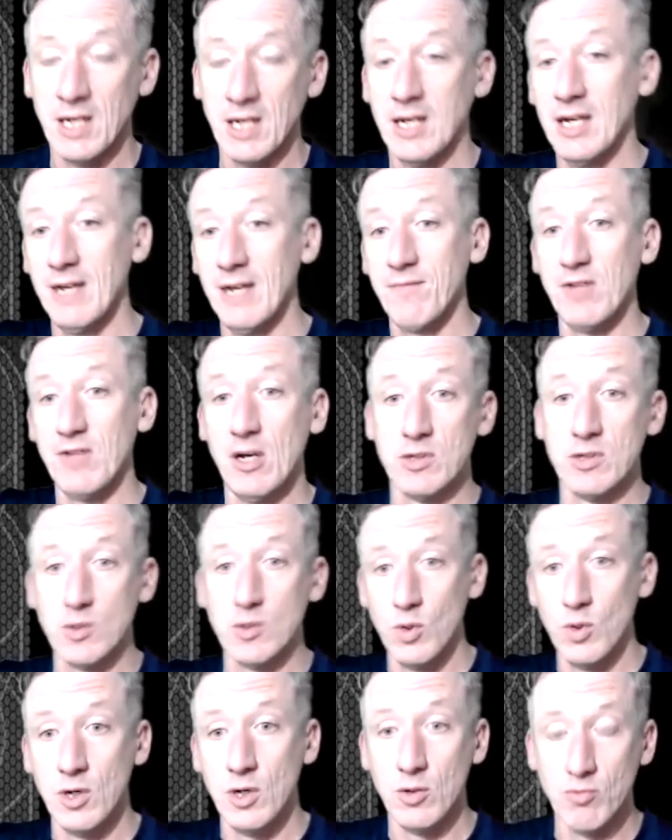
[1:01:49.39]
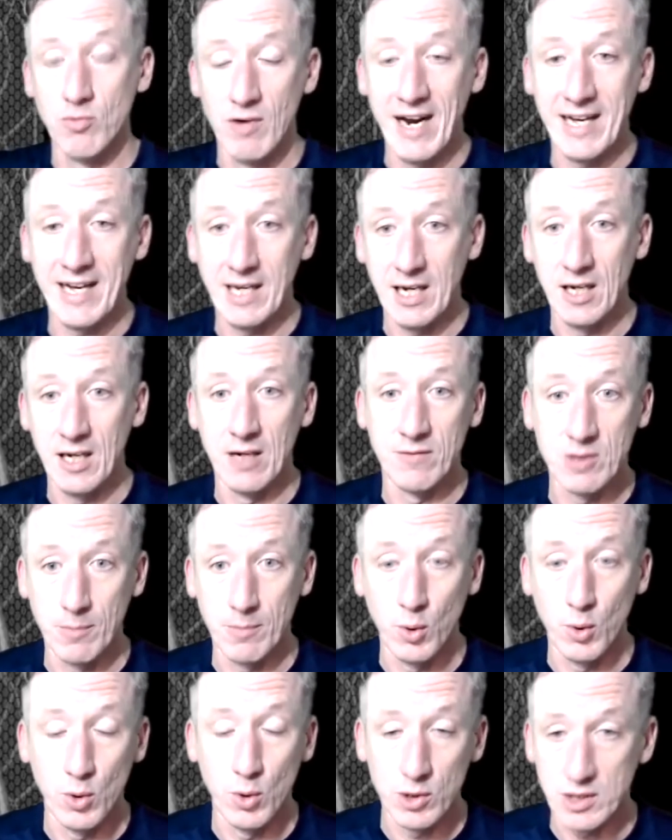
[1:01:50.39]
If there was a world ranking of
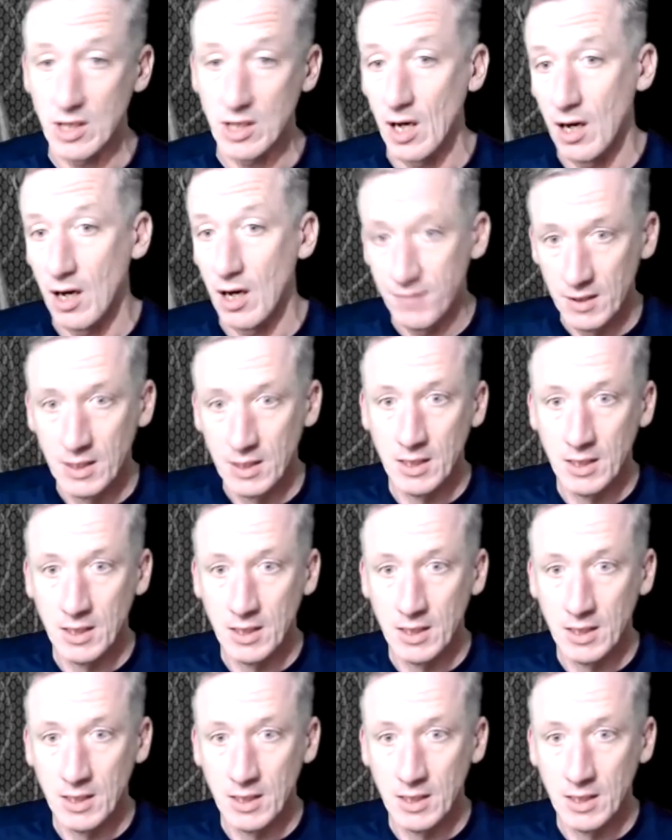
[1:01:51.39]
support staff,